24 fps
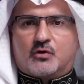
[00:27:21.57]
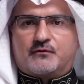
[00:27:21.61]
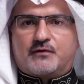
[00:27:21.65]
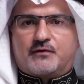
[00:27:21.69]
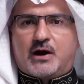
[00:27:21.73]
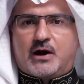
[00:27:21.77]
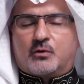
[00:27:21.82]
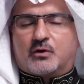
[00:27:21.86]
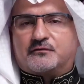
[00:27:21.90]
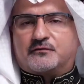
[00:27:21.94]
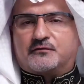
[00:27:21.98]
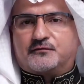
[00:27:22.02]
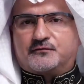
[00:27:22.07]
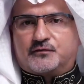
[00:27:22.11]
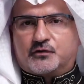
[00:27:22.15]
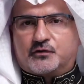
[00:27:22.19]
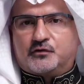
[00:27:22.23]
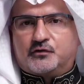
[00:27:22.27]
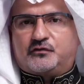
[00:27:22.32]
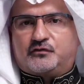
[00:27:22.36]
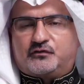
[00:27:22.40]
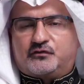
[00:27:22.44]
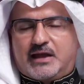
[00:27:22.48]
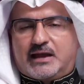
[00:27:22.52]
of our
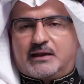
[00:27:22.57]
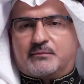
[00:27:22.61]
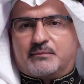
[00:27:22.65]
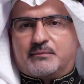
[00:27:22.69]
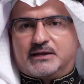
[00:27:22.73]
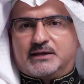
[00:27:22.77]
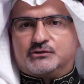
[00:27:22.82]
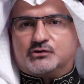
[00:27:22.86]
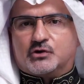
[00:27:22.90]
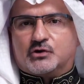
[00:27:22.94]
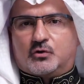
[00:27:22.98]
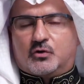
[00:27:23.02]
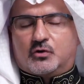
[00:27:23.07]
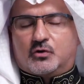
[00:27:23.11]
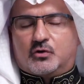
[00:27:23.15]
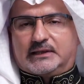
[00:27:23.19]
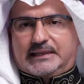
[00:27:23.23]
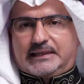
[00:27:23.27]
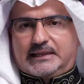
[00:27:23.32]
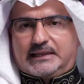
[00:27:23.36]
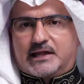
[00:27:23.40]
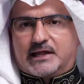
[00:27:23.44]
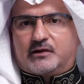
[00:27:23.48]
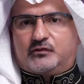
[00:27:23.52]
first segment
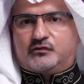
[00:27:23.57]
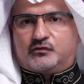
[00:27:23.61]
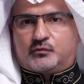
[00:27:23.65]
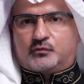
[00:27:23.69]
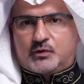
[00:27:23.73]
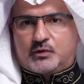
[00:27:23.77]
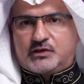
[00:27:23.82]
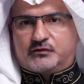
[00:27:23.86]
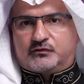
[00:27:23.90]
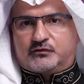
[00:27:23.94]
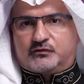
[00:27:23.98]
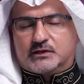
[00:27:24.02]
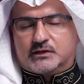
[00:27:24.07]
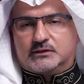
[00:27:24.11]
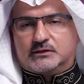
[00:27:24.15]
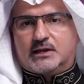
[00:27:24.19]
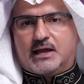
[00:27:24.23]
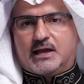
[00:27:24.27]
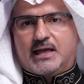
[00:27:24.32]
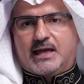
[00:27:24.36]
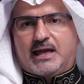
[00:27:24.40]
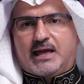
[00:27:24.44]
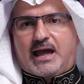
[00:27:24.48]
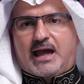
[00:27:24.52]
on Let Us
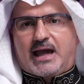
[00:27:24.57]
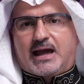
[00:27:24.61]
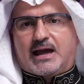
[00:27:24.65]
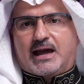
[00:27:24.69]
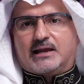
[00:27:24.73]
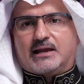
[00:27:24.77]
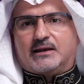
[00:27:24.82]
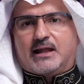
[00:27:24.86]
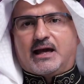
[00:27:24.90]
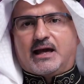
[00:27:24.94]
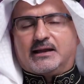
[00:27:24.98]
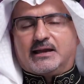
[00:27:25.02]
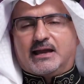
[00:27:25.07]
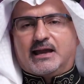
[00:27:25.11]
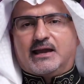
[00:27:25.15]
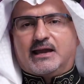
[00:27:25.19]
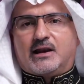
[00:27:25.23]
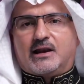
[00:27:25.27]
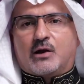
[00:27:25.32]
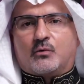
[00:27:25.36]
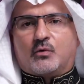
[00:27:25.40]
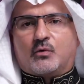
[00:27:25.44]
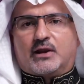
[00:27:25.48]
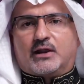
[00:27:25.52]
Reason. And
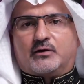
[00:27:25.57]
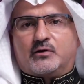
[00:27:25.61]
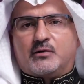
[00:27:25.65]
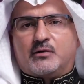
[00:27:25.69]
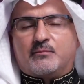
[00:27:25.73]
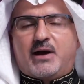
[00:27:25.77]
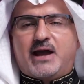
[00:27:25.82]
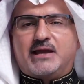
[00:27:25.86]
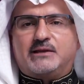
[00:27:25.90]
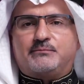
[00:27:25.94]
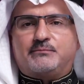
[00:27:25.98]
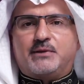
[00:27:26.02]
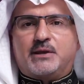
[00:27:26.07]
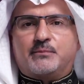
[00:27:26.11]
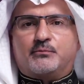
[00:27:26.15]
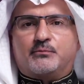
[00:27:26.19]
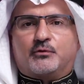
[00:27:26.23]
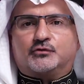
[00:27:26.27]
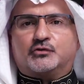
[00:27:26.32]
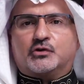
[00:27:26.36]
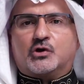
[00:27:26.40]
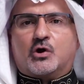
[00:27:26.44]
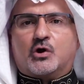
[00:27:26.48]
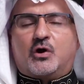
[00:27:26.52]
again, I want to remind
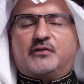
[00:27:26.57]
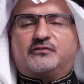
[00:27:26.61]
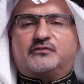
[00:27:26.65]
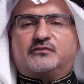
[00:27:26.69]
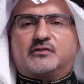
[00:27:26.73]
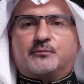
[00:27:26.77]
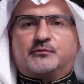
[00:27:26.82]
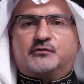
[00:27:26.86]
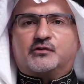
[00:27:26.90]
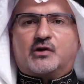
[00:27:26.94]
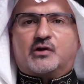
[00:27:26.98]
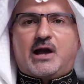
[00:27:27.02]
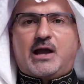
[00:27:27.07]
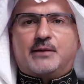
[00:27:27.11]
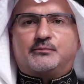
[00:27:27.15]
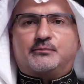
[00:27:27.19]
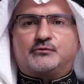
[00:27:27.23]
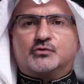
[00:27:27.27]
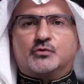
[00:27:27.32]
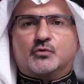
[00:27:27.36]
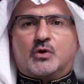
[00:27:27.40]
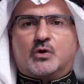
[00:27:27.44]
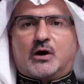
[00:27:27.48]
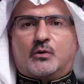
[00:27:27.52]
people to go and
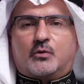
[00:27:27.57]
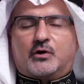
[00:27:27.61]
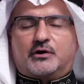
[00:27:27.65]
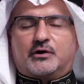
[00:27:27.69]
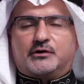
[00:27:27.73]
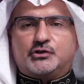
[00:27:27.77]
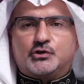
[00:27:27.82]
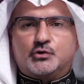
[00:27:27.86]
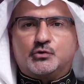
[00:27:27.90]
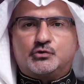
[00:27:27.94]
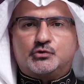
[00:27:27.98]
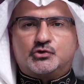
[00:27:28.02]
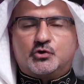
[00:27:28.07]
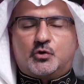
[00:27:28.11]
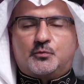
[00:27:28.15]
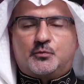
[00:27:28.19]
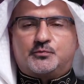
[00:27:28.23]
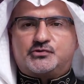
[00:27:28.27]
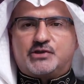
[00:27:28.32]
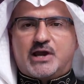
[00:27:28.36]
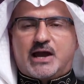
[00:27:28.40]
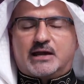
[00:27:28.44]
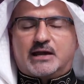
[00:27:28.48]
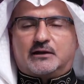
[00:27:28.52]
subscribe to our
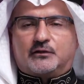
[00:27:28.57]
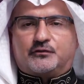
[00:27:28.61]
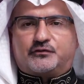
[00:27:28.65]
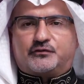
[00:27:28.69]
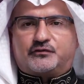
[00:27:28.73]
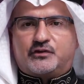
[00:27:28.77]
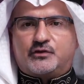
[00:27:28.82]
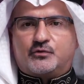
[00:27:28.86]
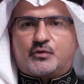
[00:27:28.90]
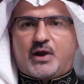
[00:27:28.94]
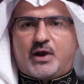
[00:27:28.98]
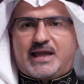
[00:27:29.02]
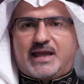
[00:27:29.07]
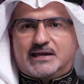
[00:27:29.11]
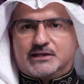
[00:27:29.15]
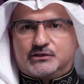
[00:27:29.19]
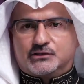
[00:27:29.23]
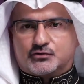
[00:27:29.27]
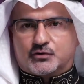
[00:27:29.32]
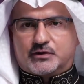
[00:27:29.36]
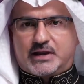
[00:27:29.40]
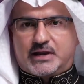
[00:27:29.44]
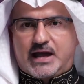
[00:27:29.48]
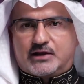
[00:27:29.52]
YouTube channel, CIRA
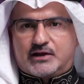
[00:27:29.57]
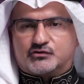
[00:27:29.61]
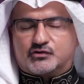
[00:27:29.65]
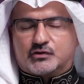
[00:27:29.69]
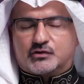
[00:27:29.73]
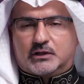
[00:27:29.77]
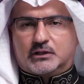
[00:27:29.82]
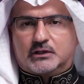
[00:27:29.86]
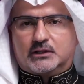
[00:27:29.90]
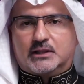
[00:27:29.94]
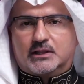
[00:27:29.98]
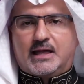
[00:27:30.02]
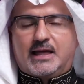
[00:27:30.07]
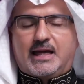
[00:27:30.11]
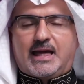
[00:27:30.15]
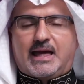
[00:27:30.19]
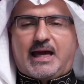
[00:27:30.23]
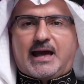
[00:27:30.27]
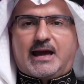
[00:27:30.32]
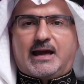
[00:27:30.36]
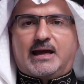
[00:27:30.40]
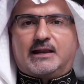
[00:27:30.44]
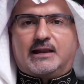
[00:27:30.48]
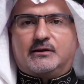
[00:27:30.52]
International.
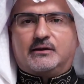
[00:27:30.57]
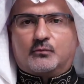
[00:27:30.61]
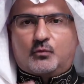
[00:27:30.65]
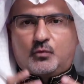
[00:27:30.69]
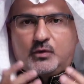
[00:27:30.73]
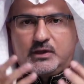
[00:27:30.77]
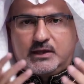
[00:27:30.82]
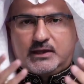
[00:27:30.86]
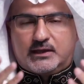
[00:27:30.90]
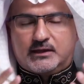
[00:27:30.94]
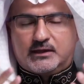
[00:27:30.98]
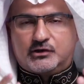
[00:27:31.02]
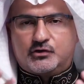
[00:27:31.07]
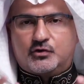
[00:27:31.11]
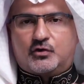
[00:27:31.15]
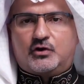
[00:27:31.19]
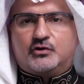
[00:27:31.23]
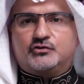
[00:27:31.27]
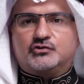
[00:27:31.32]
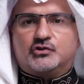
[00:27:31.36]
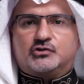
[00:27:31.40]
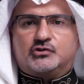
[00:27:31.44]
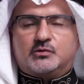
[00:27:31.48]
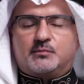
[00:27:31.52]
And we
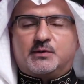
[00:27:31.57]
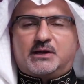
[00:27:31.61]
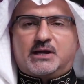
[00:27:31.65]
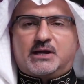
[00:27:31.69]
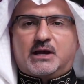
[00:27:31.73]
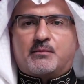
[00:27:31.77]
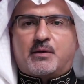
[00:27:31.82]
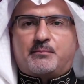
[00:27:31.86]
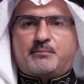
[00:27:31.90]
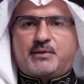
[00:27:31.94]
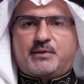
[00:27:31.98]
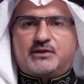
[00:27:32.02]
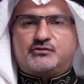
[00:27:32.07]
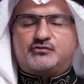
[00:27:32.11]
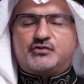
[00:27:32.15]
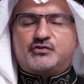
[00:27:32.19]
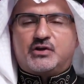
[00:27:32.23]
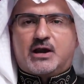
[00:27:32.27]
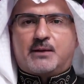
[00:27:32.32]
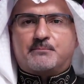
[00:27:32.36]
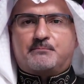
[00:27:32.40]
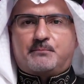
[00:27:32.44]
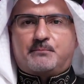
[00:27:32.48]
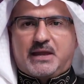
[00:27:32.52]
encourage you to become a
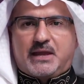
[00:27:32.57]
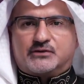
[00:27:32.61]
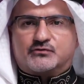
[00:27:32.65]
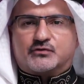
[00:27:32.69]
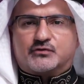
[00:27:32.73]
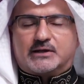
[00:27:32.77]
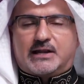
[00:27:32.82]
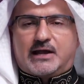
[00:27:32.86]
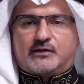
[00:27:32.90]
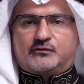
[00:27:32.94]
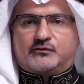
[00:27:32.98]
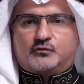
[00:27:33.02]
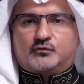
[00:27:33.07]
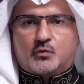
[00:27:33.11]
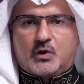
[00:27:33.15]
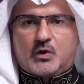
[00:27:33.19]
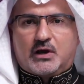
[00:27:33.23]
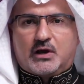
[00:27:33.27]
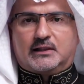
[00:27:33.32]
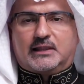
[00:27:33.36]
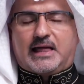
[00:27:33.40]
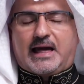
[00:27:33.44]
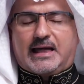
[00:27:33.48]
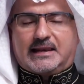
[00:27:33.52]
Patreon patron as
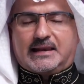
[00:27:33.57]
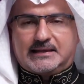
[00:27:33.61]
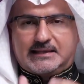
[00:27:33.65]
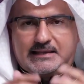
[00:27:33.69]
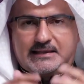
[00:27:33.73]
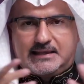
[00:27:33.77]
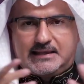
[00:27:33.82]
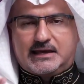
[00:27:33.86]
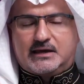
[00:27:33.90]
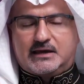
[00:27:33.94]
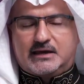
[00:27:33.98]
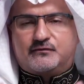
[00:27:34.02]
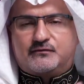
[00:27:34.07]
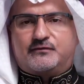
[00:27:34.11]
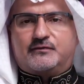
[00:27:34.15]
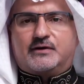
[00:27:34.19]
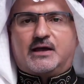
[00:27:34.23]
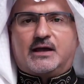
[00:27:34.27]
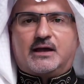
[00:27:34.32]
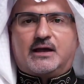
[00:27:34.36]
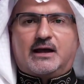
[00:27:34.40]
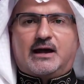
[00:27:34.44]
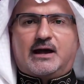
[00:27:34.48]
well and give